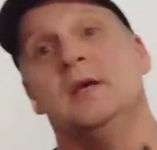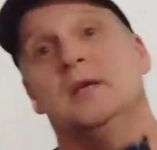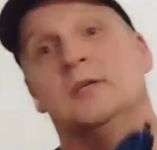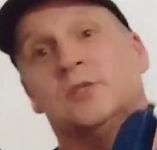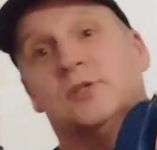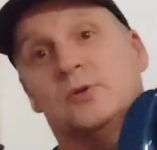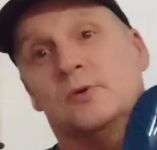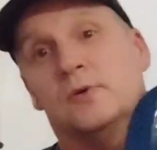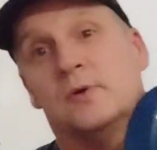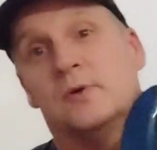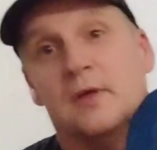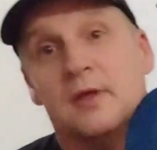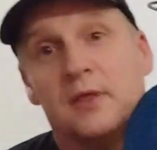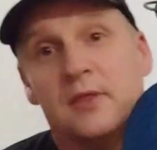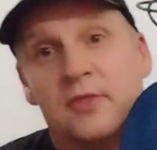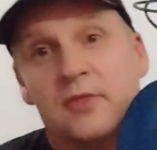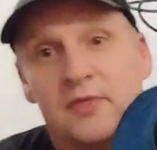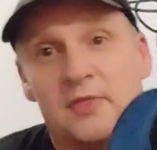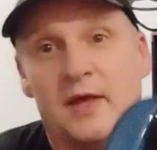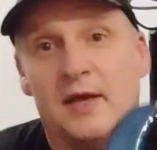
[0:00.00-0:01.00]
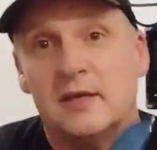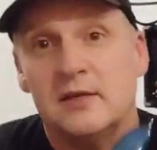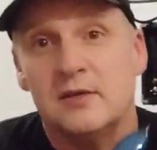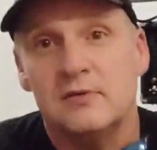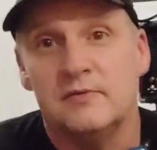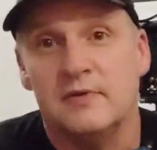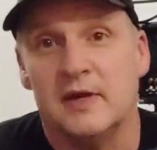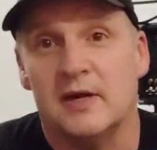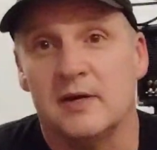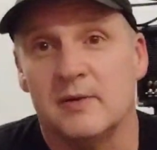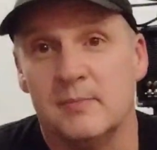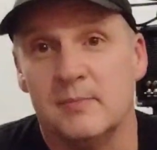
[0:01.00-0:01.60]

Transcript: So thank you very